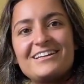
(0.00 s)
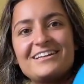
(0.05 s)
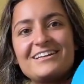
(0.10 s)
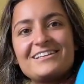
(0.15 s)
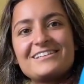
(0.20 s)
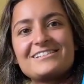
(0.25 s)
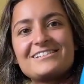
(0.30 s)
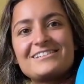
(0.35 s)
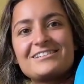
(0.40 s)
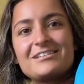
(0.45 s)

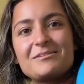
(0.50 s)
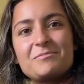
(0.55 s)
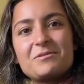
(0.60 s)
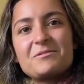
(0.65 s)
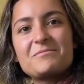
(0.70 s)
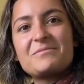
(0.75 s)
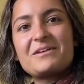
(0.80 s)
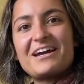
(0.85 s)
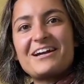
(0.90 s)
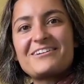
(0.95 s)
sleeping
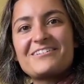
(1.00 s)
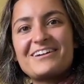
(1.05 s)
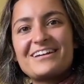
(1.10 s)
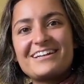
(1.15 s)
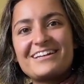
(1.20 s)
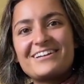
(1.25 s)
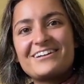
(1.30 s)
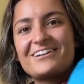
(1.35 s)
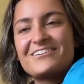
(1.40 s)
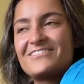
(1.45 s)
bag right
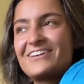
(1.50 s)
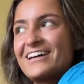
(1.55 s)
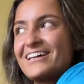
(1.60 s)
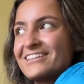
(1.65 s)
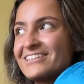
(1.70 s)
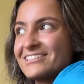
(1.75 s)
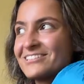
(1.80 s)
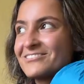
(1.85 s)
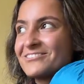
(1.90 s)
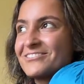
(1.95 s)
here. I've had
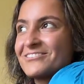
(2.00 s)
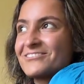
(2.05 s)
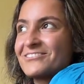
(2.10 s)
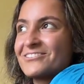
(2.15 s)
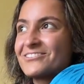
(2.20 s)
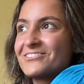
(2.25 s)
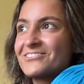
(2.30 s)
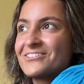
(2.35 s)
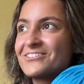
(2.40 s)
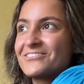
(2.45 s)
this one for
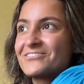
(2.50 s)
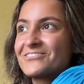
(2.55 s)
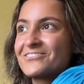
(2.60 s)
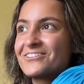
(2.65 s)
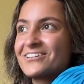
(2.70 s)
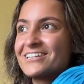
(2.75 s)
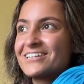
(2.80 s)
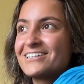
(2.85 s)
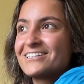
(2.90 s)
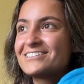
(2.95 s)
3 or 4
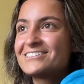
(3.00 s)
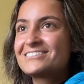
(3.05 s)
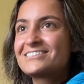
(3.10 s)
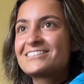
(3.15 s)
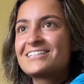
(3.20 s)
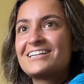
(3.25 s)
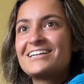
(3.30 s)
years.